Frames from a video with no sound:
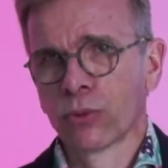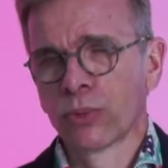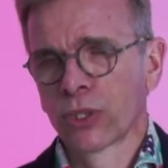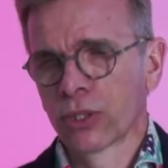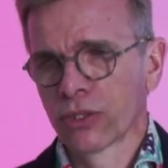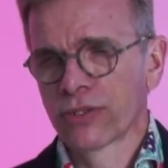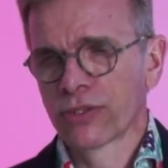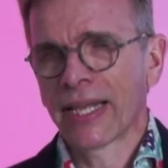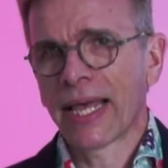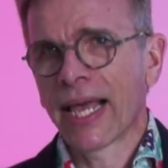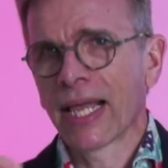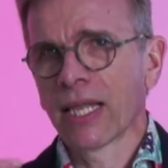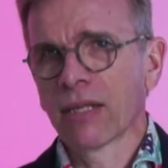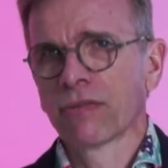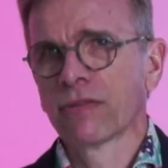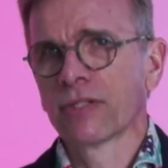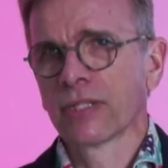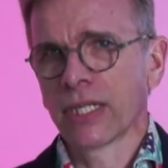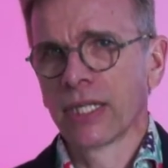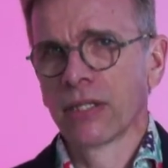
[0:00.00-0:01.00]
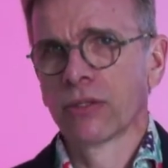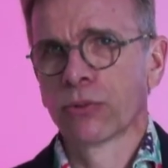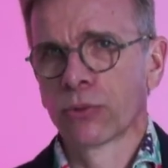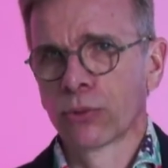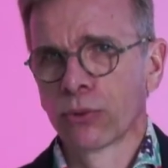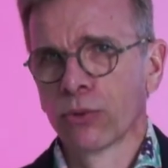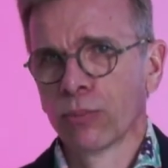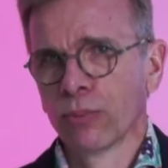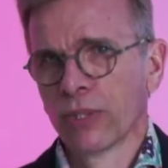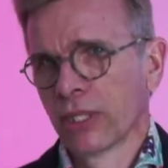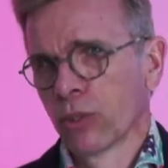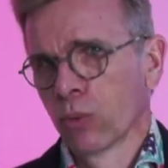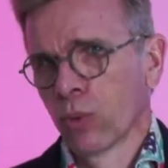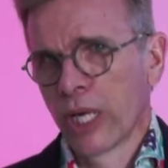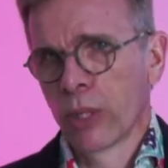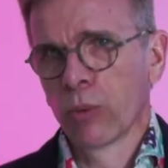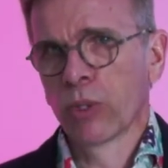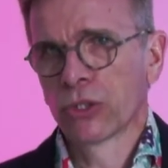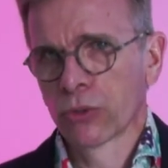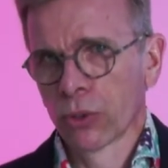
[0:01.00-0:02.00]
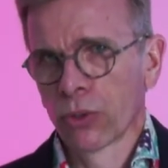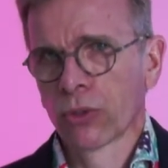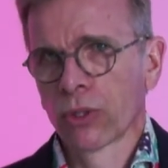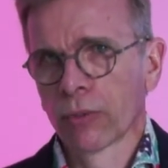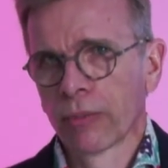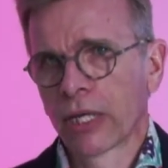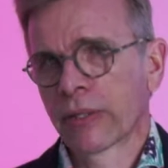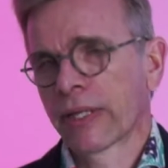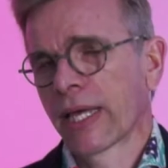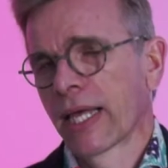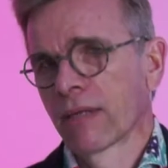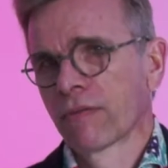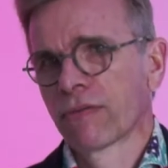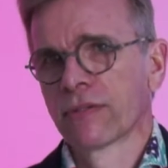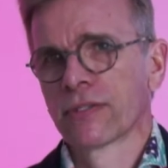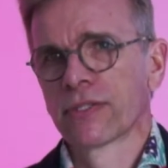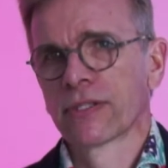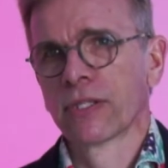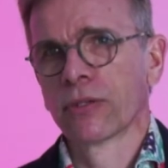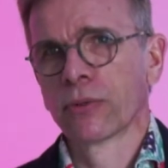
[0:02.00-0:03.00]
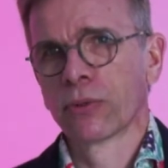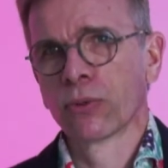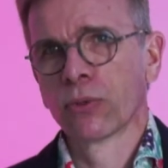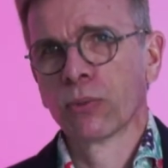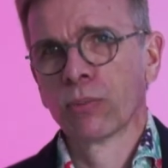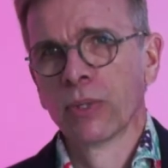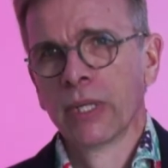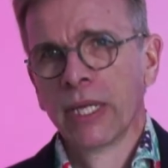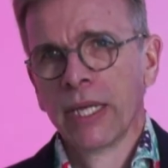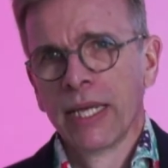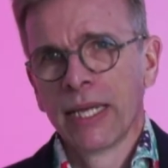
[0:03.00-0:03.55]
because an elephant in the room, in the way we talk about elephants in the room,